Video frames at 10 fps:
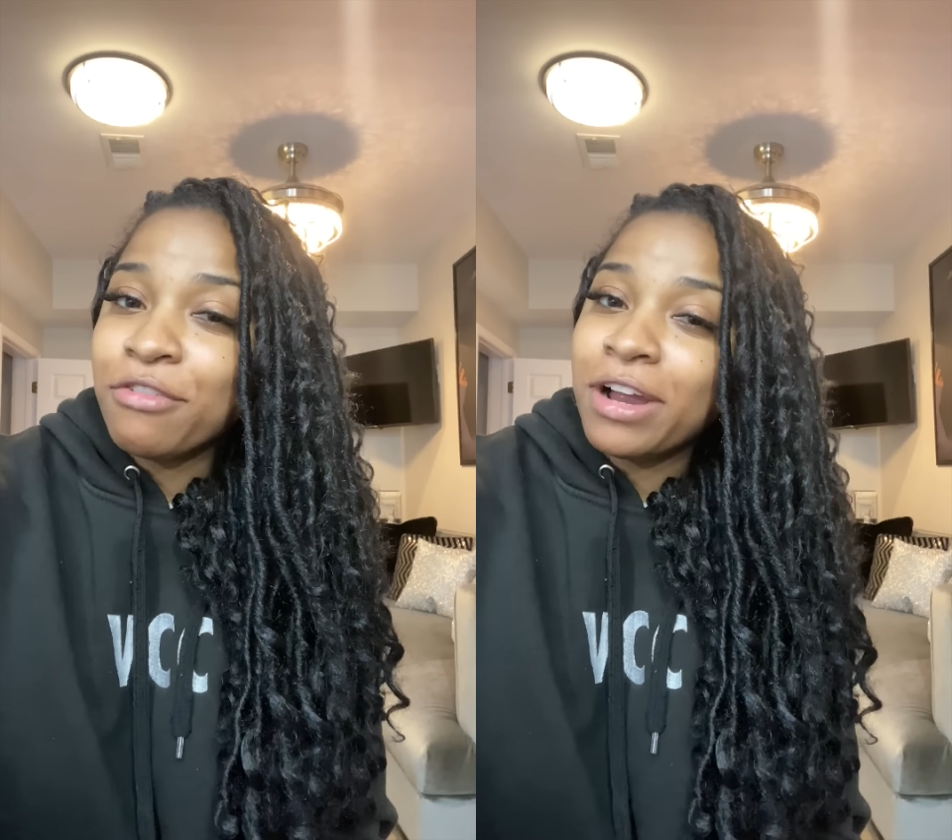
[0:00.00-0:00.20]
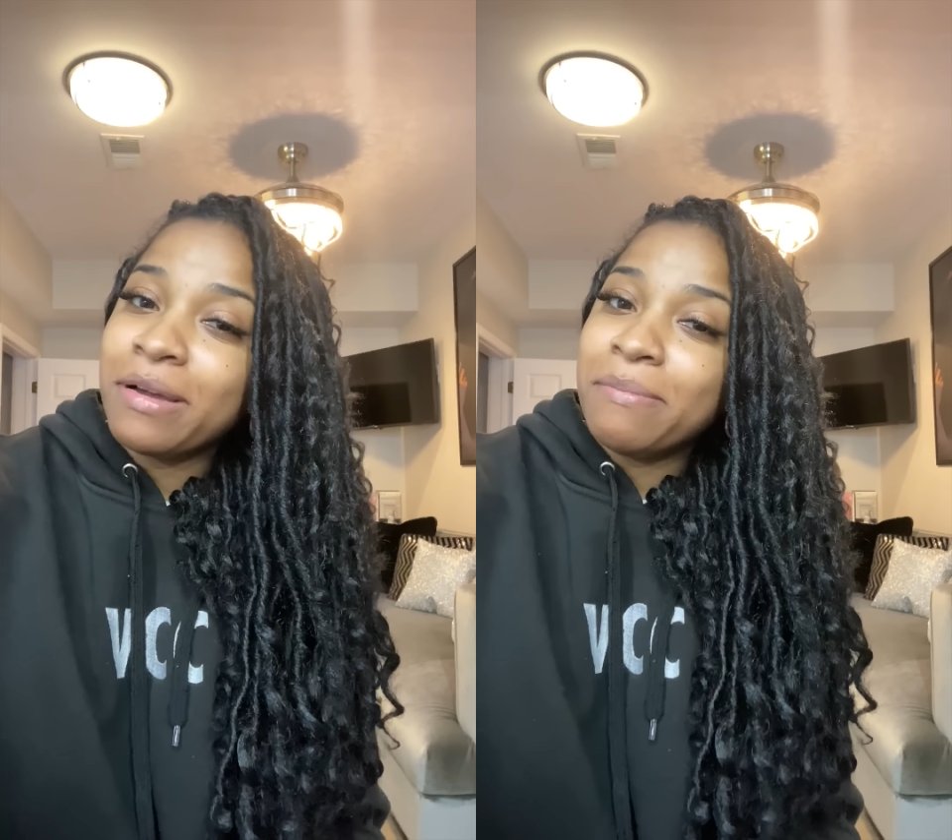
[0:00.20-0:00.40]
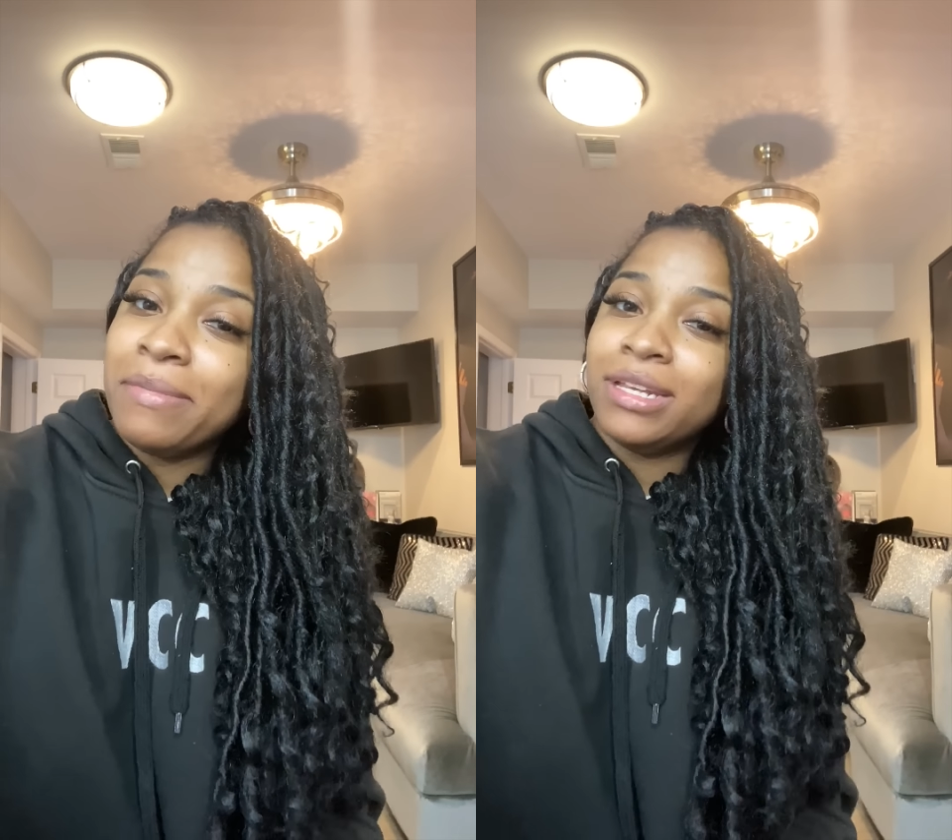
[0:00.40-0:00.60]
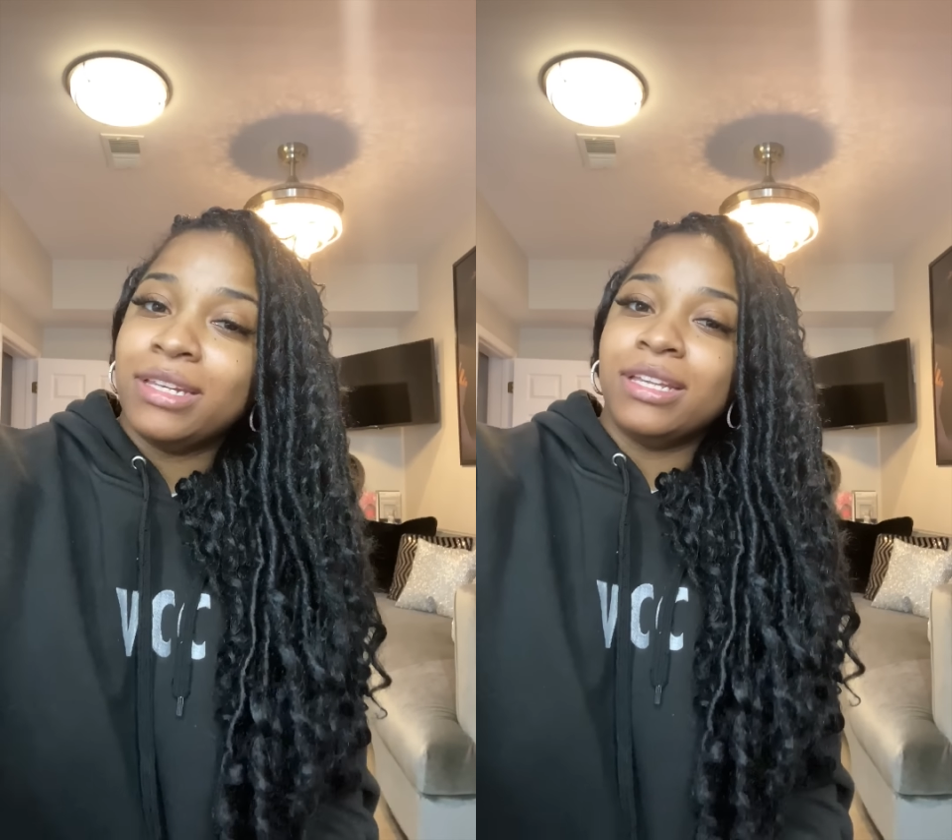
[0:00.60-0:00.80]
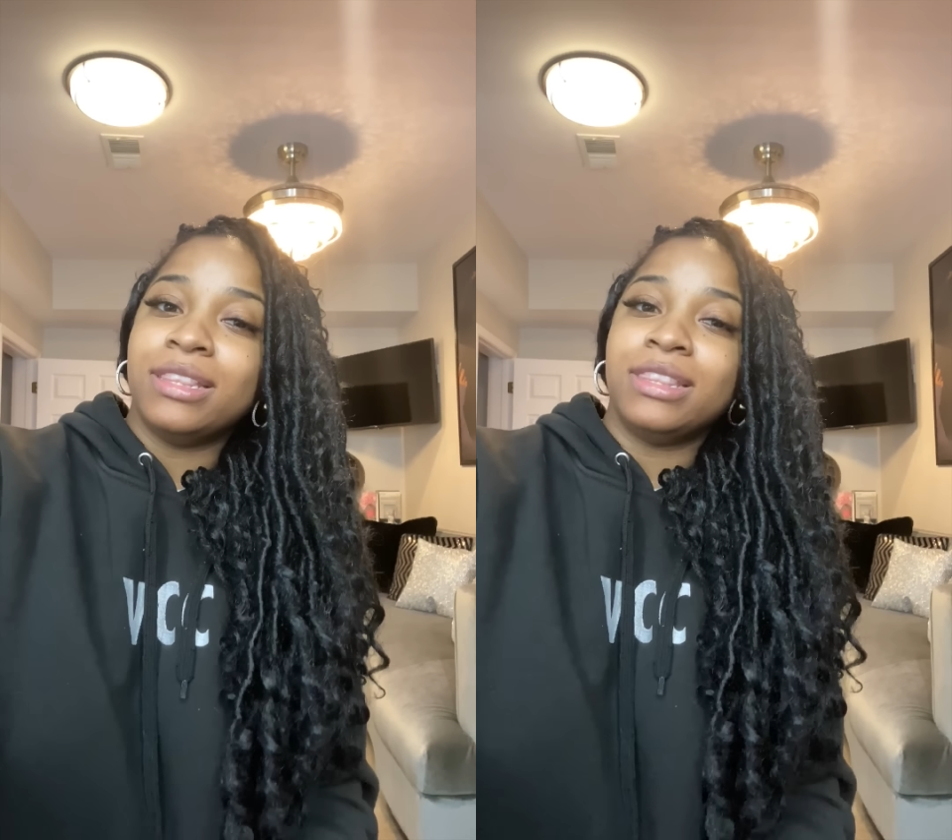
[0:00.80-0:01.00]

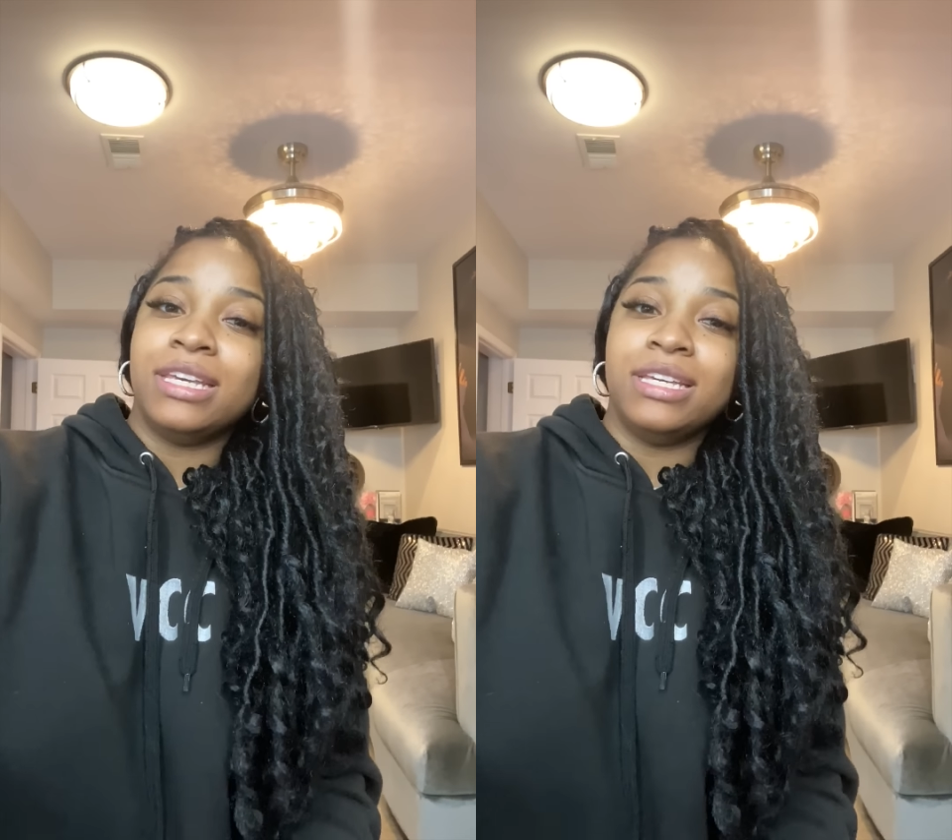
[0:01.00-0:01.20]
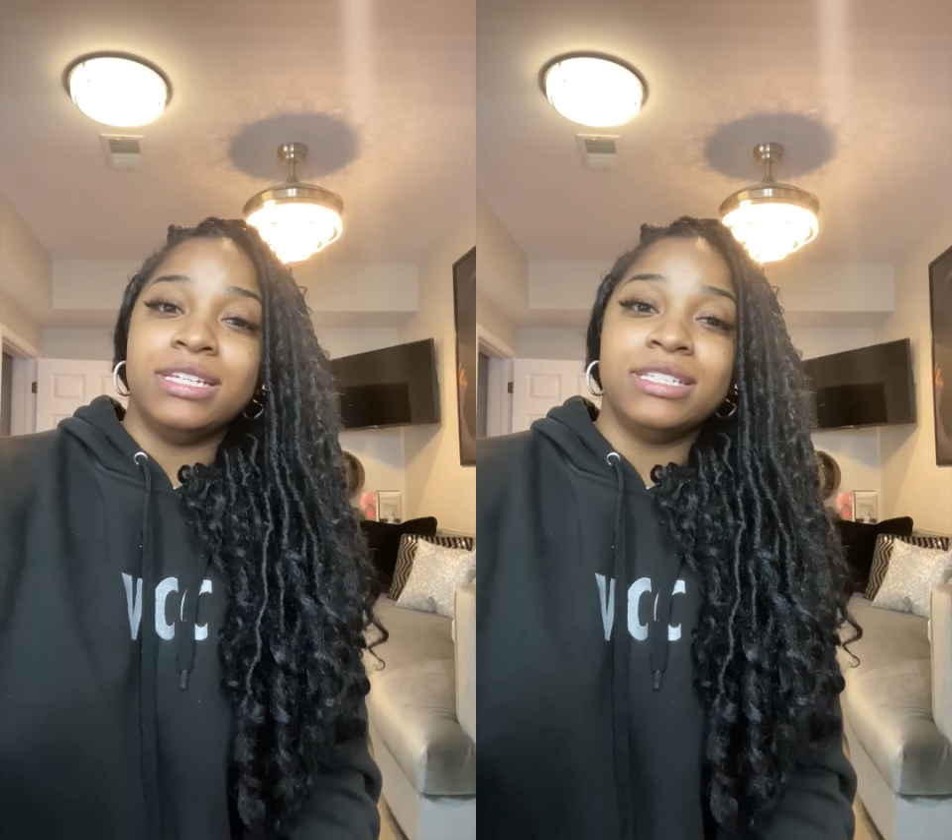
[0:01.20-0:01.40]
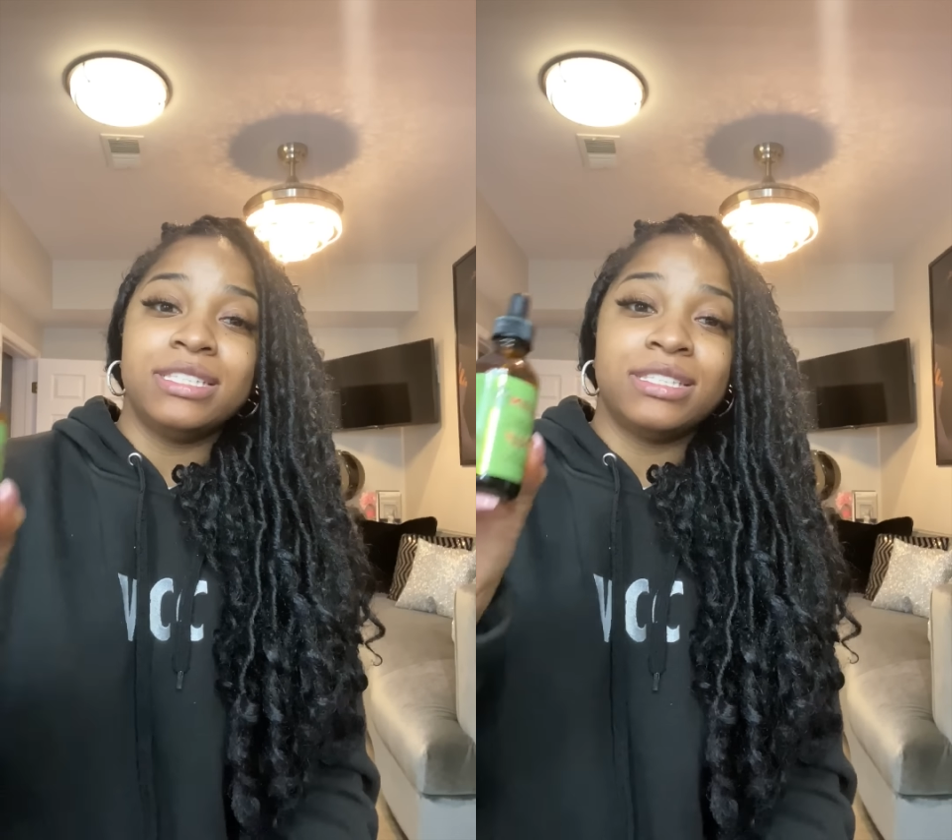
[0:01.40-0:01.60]
recommended these